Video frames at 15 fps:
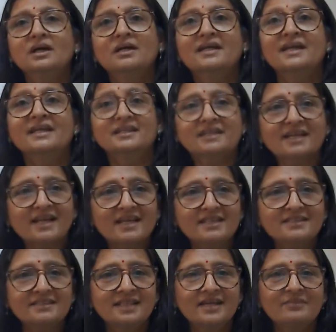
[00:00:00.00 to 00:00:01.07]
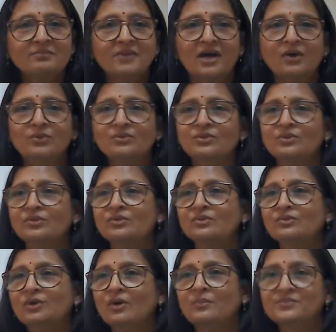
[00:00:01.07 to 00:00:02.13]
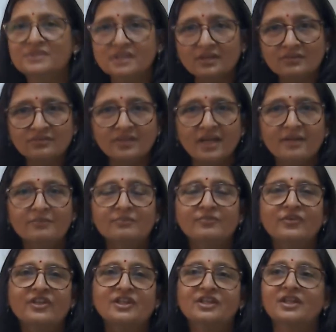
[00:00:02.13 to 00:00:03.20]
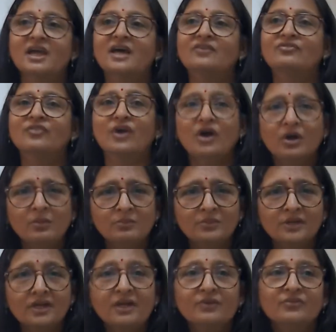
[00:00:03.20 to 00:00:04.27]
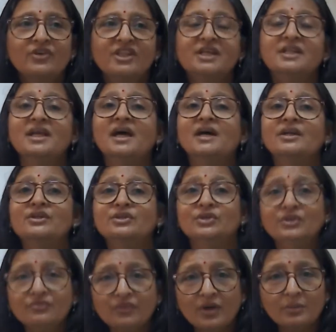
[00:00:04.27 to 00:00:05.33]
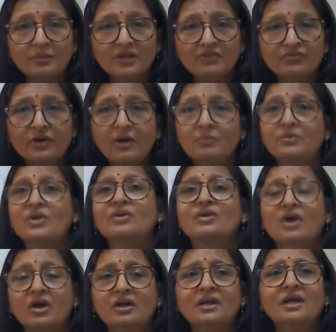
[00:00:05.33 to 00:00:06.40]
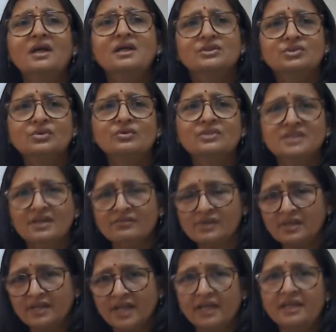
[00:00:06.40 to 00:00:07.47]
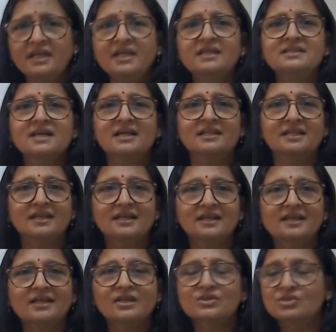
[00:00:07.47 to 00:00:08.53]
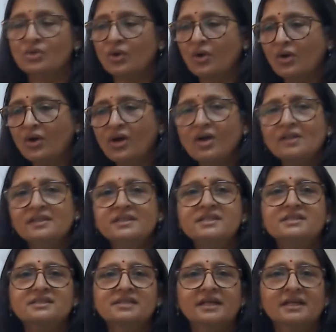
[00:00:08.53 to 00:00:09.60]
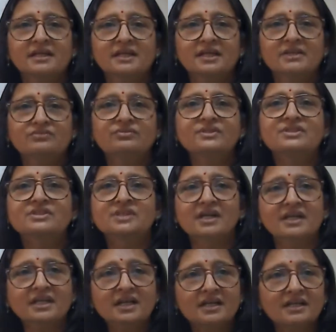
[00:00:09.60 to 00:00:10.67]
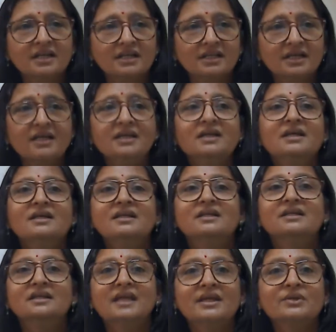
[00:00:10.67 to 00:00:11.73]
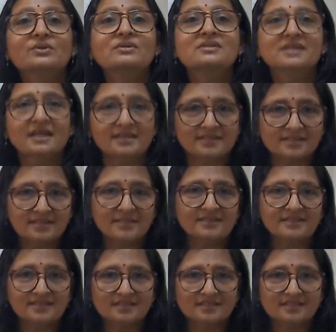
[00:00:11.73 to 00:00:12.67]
characterize them, how to observe them, whether they are formed, whether they are uniformly formed or not. So several techniques are there. So all these techniques we study under the nanosciences.